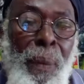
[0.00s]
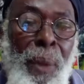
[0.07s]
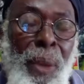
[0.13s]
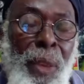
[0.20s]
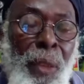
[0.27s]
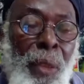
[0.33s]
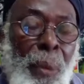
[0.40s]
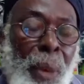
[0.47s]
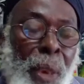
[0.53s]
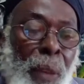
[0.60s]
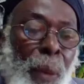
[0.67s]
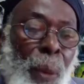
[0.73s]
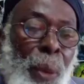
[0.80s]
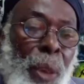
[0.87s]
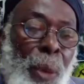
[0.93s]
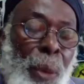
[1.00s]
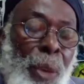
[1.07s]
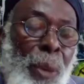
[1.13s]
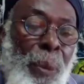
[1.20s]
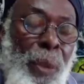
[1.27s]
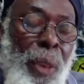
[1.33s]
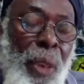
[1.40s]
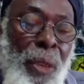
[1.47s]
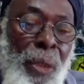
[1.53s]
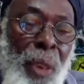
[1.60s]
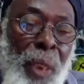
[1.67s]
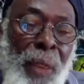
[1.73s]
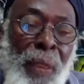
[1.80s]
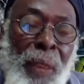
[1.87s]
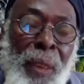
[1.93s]
Yes, every man have a way with him says
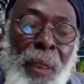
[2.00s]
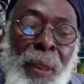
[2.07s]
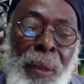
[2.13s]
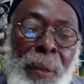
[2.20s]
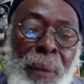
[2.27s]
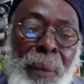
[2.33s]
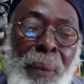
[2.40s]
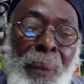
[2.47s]
right still.